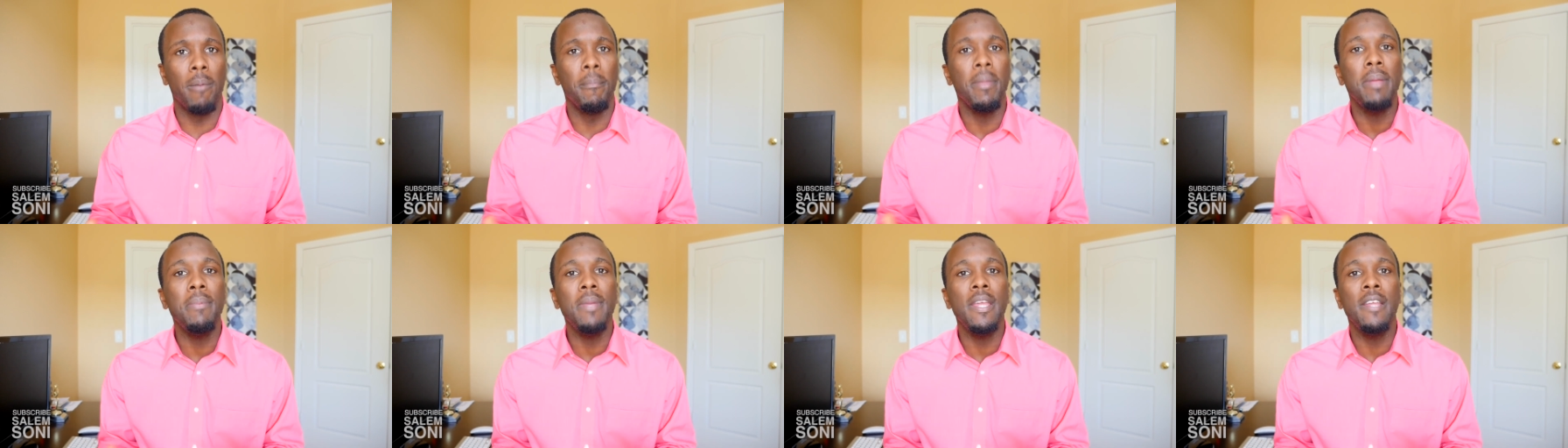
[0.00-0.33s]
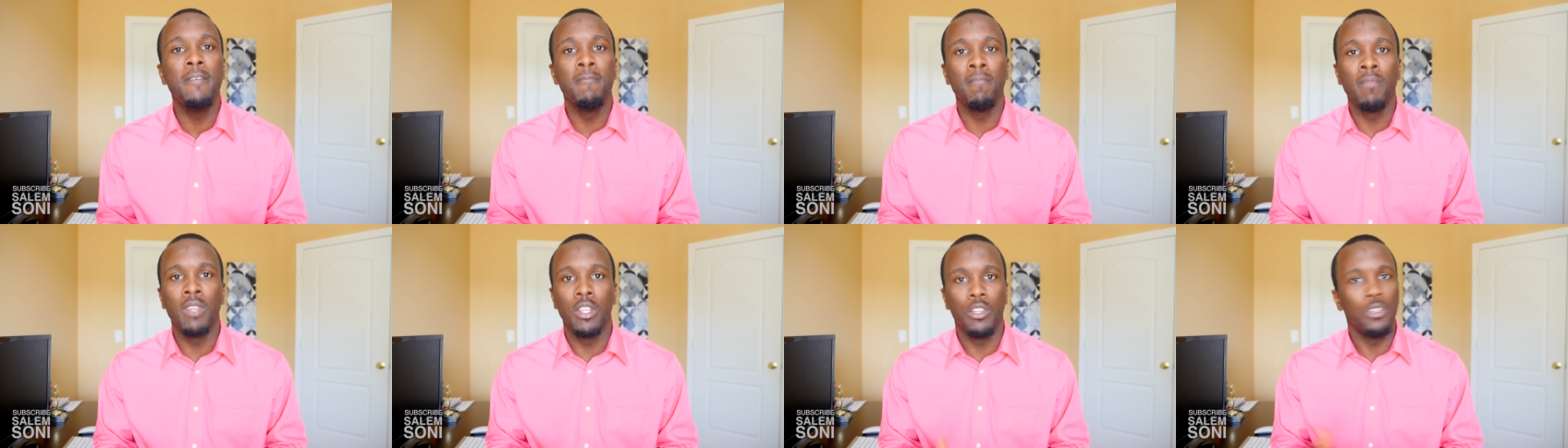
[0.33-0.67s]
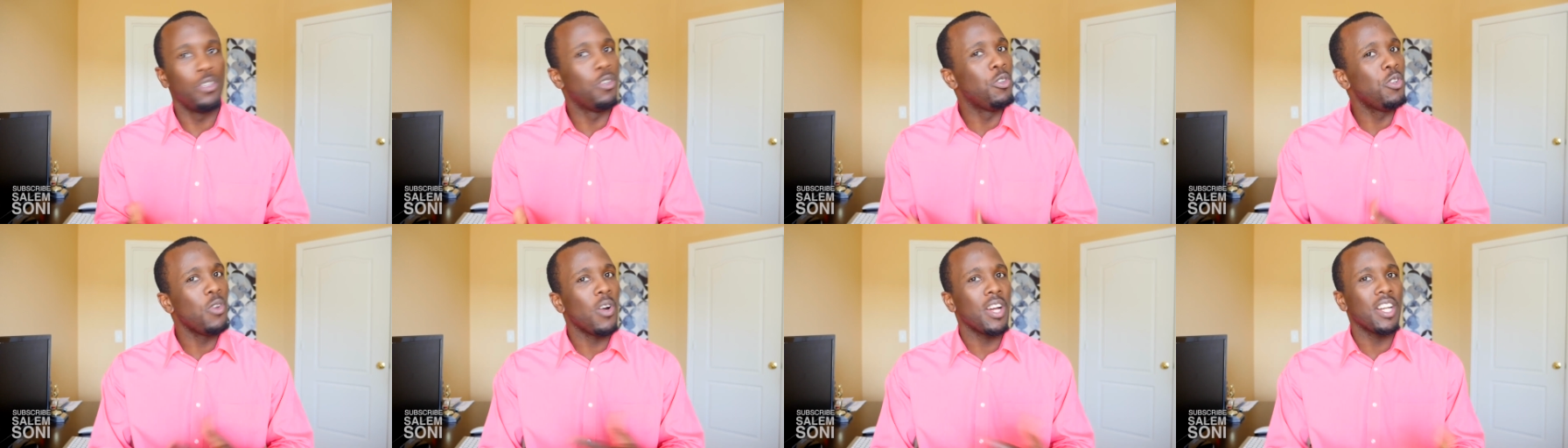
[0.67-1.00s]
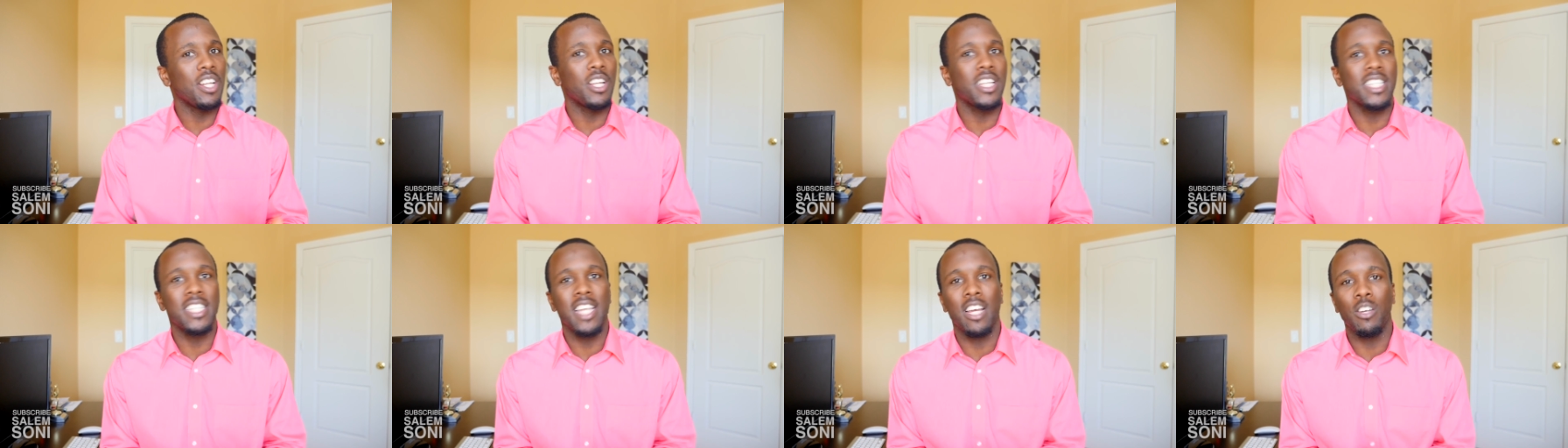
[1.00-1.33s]
Maybe you know how
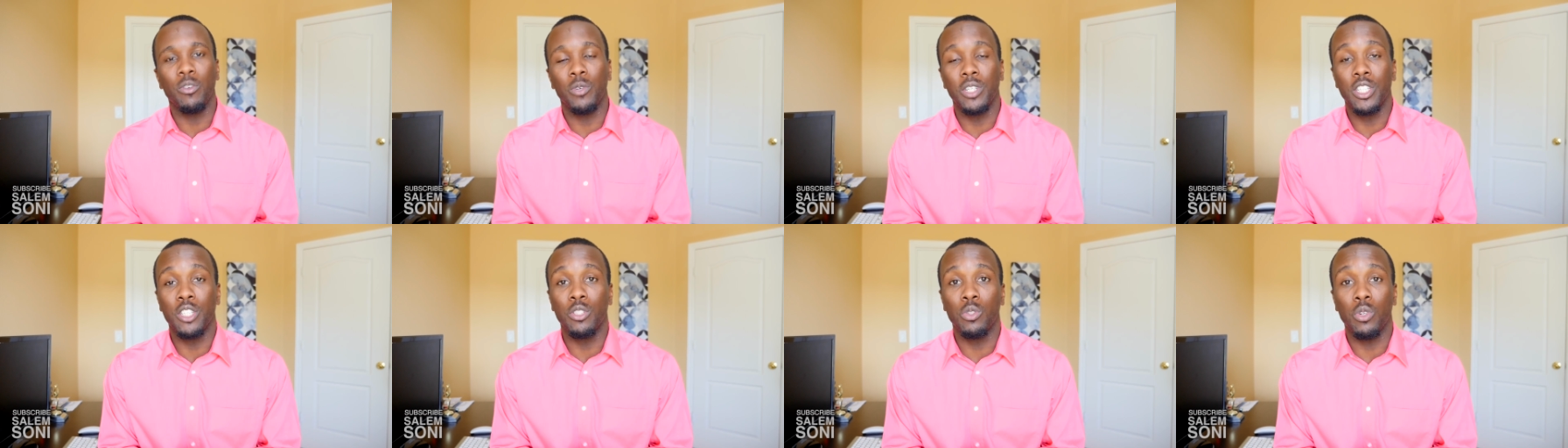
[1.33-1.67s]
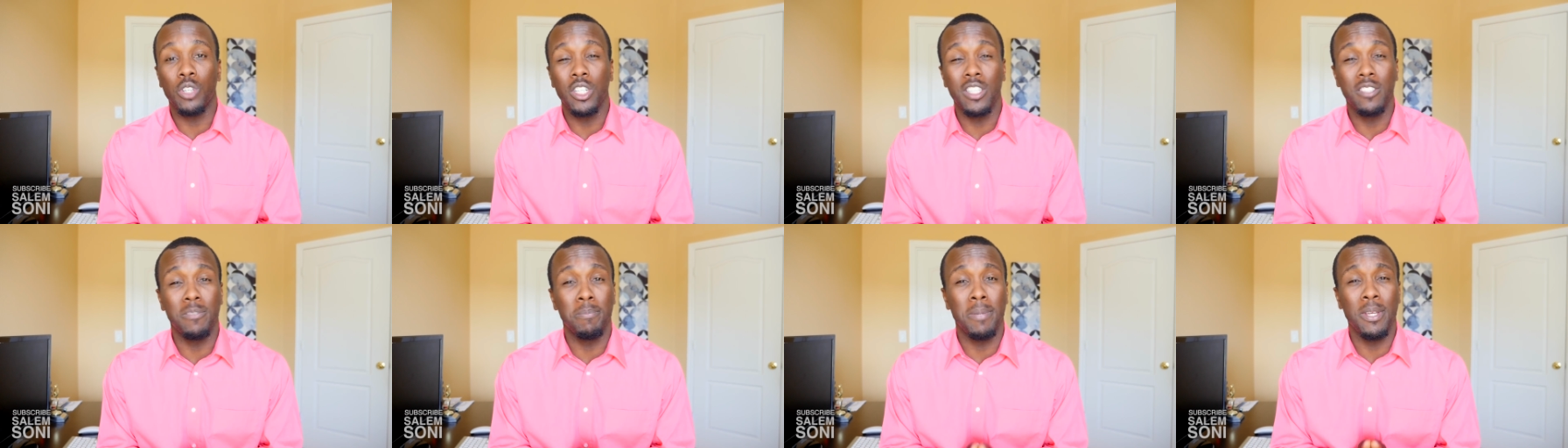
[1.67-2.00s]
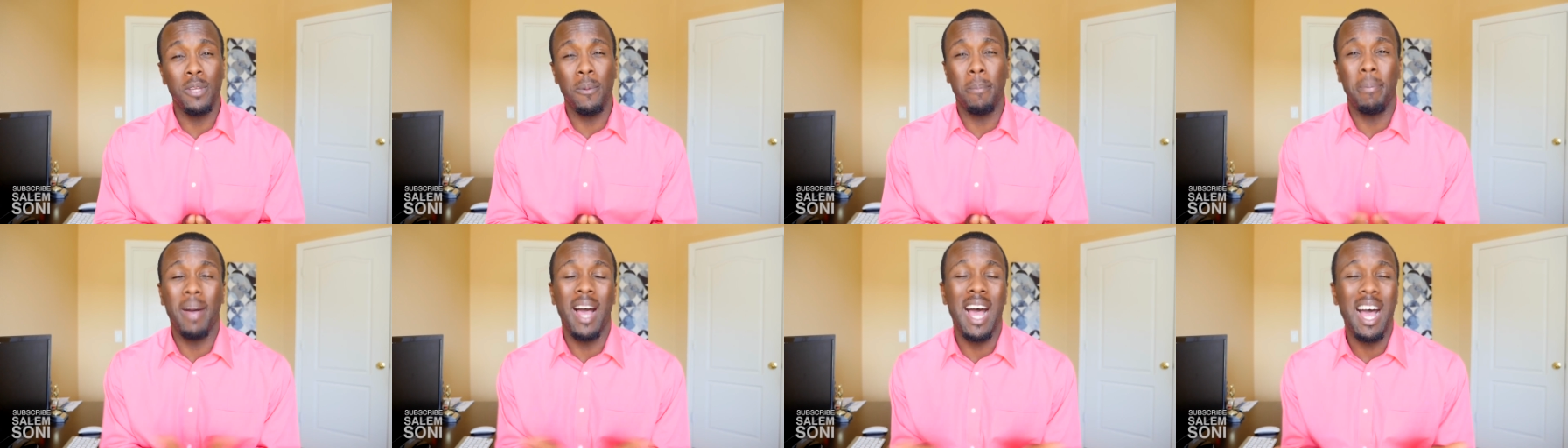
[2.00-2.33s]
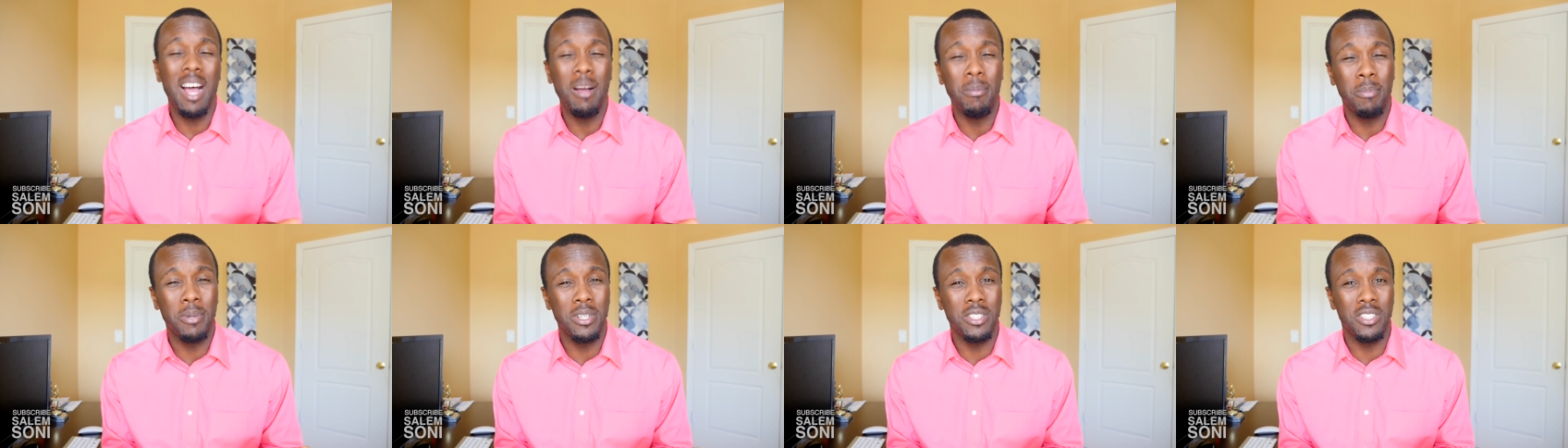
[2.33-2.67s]
to tell great stories, but your
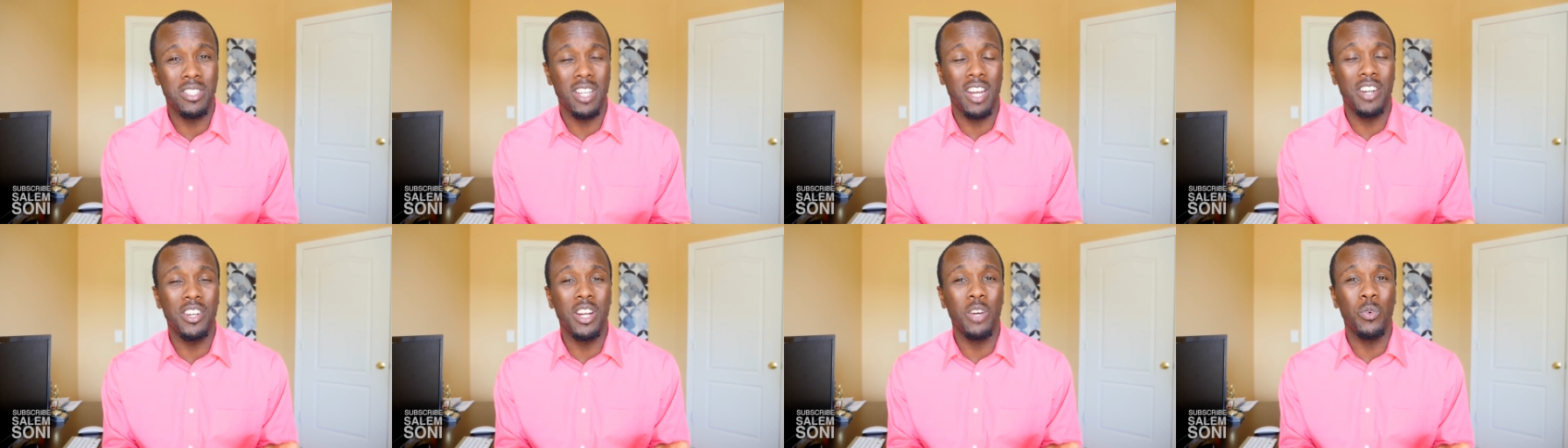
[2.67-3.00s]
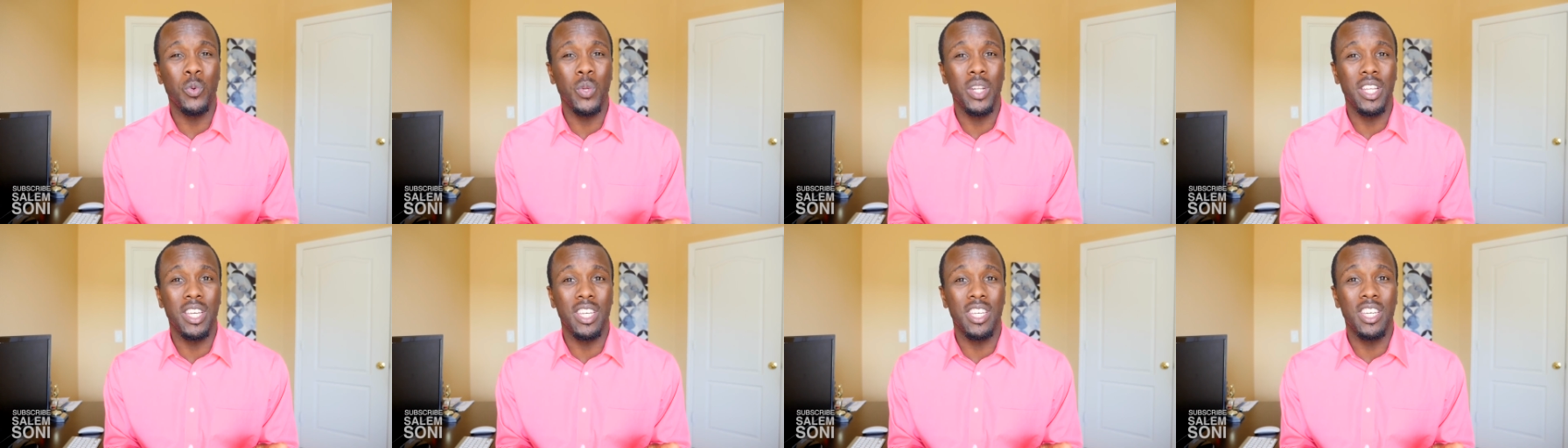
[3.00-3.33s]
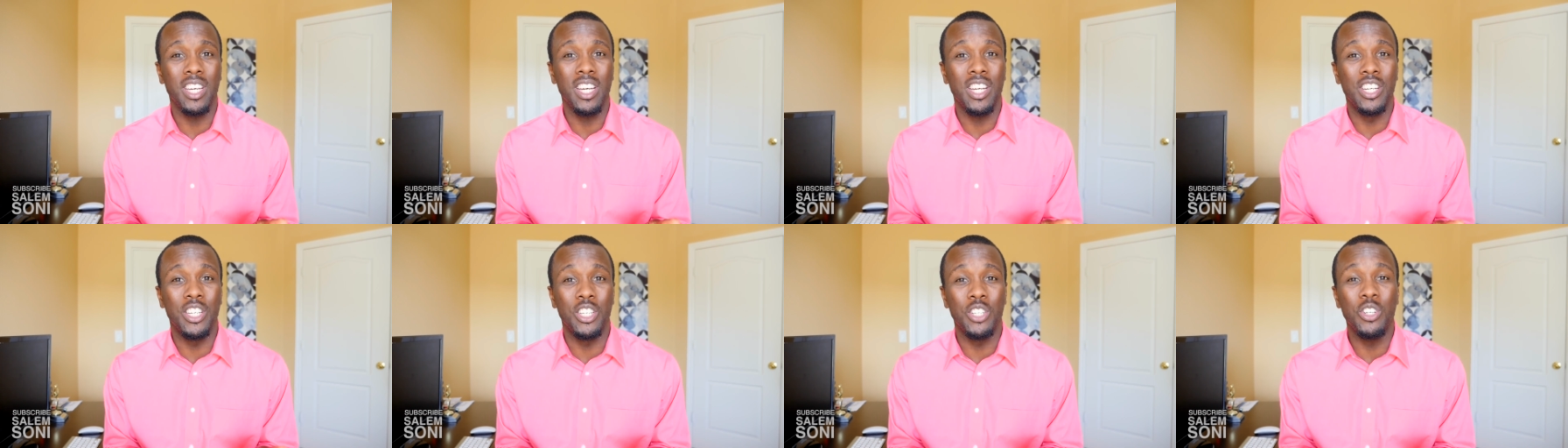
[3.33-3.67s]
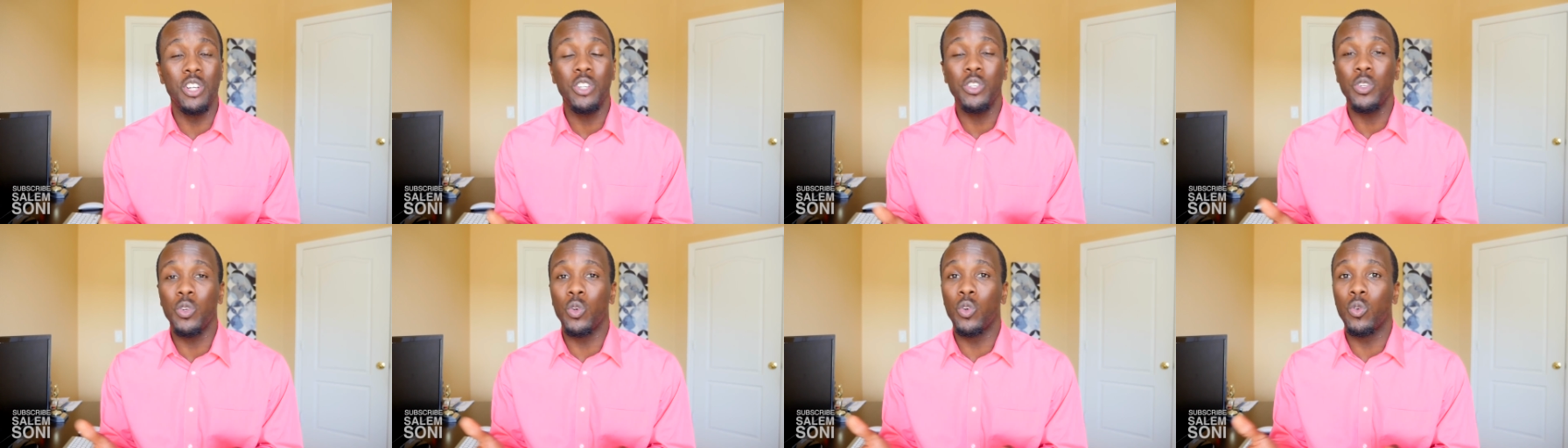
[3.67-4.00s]
PowerPoints are not really good. You
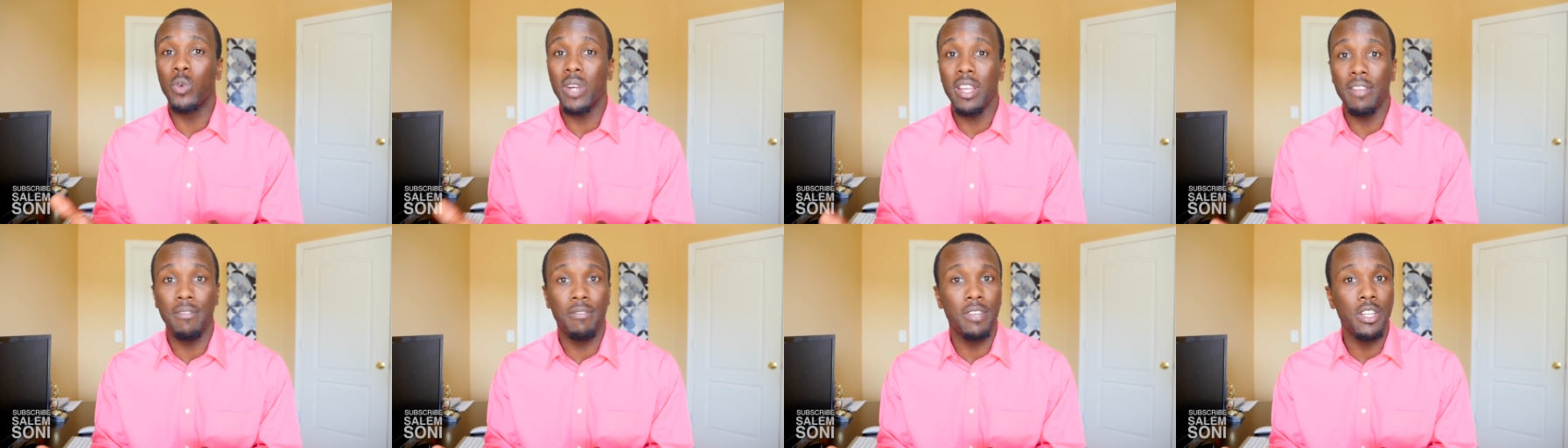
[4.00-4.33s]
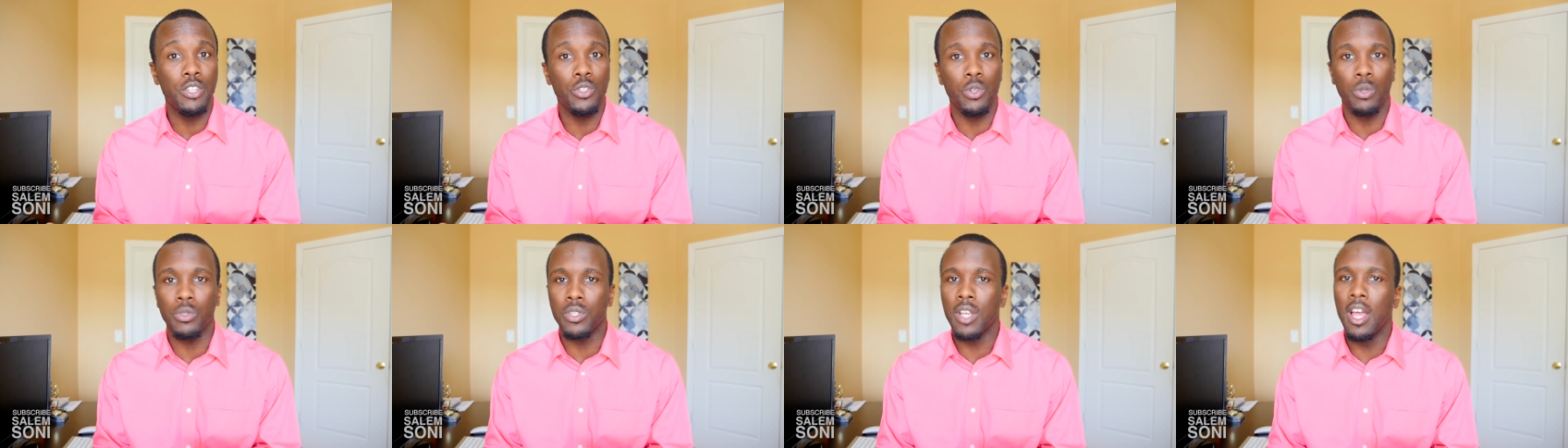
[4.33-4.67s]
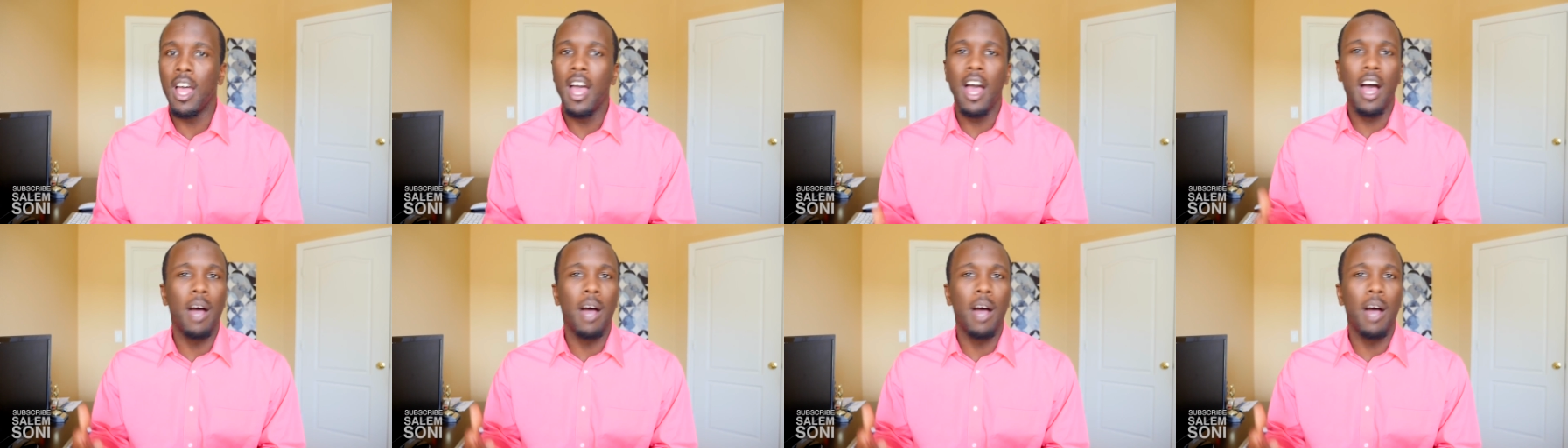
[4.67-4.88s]
don't do great visuals.